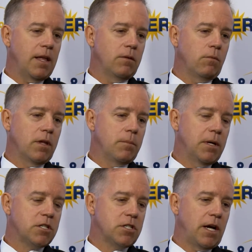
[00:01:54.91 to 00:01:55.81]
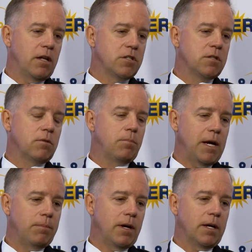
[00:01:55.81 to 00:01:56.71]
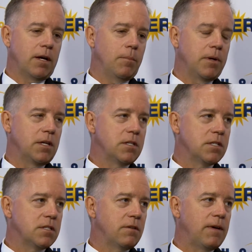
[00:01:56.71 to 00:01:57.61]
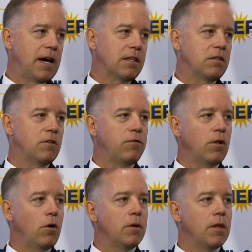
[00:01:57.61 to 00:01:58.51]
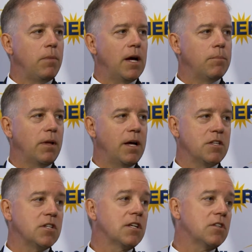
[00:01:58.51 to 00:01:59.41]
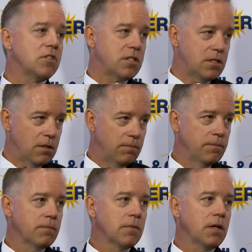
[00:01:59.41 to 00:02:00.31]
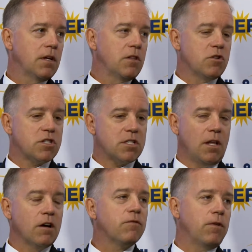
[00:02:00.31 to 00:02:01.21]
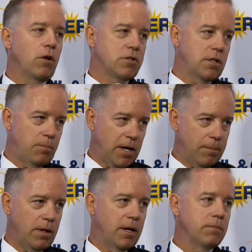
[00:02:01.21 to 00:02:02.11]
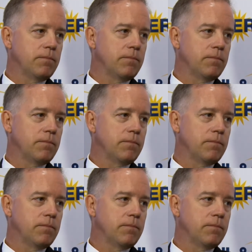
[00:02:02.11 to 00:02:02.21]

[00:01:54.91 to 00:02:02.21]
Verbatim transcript: And one of the biggest challenges with pipeline companies is the fact that the flow in the pipeline is inconsistent. There's slug flows in the pipeline.